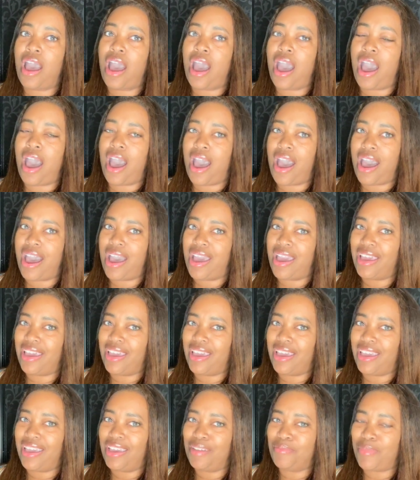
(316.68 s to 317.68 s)

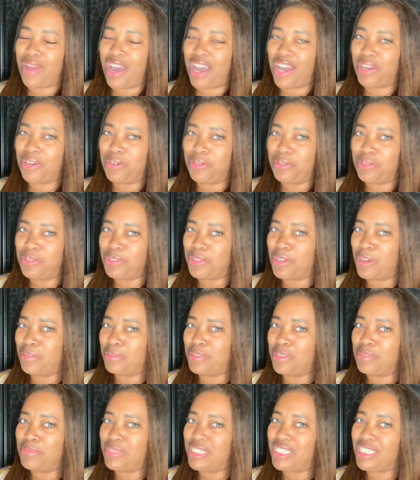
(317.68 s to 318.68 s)
I my cool
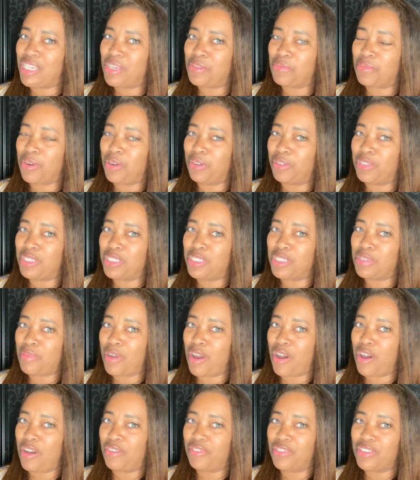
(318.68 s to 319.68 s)
sculpting machine rolled into my
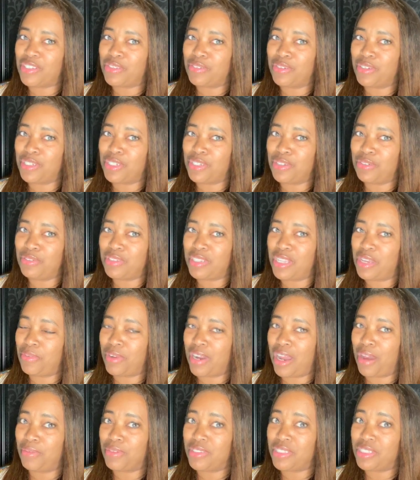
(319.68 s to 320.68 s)
office on Tuesday when
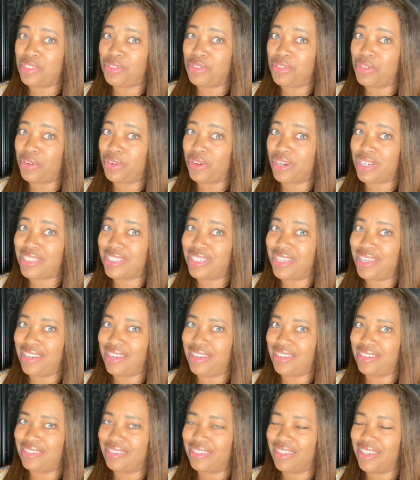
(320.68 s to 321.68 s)
I was in New York City,
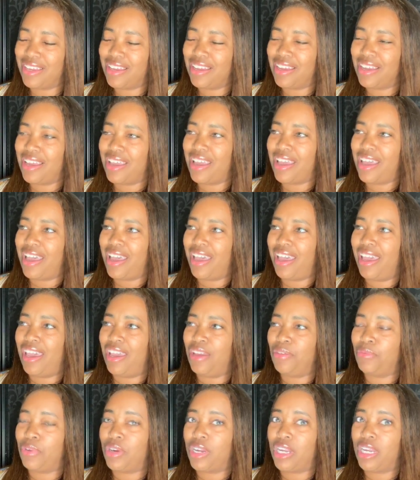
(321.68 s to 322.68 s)

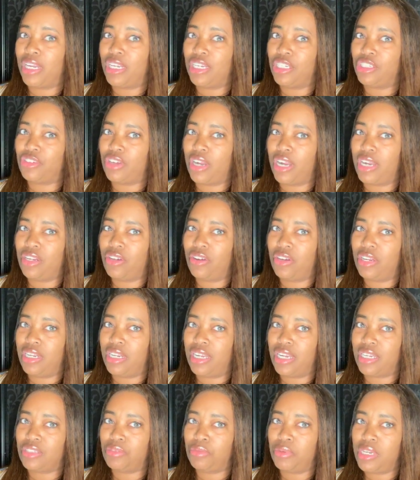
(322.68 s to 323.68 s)
and we're getting trained on it
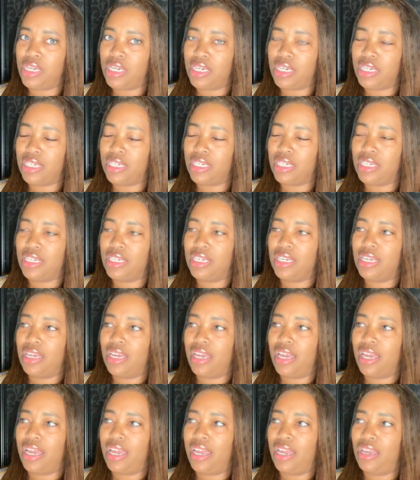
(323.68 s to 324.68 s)
next week,
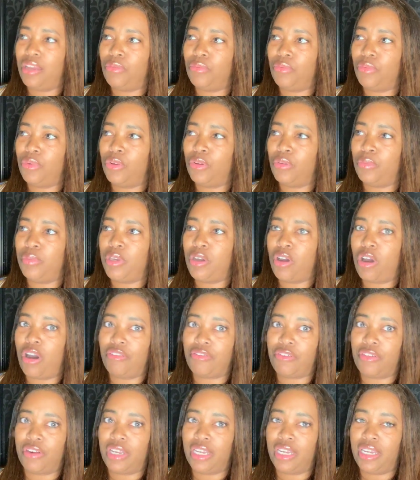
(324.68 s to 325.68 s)
and we'll be
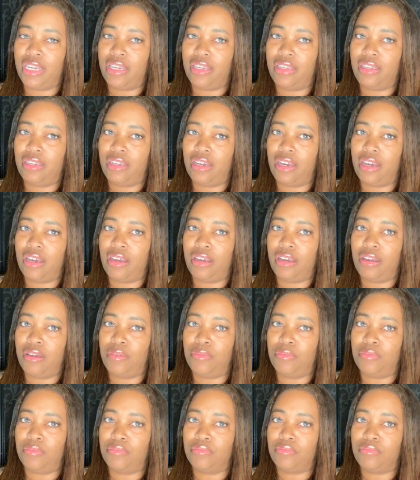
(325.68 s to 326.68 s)
offering it
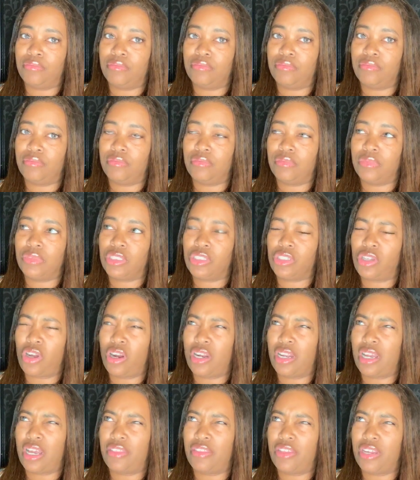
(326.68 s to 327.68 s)
um,
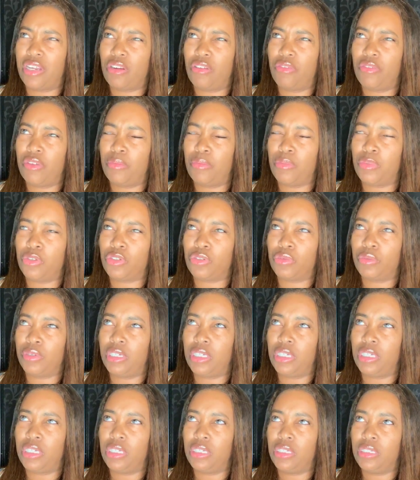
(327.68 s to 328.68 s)
starting I think November
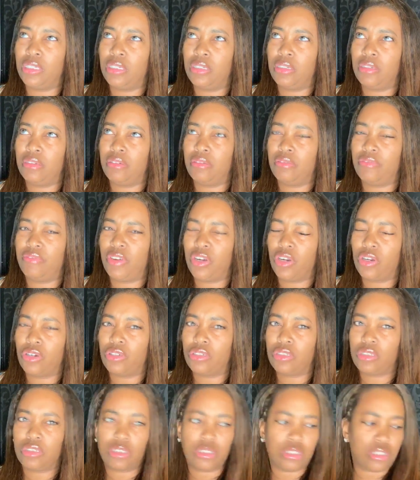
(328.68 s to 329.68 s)
twenty
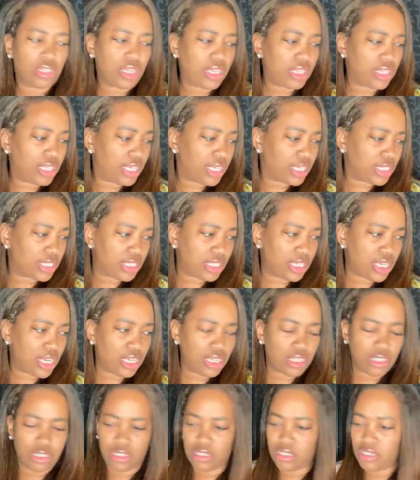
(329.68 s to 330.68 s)
first. I think is the date.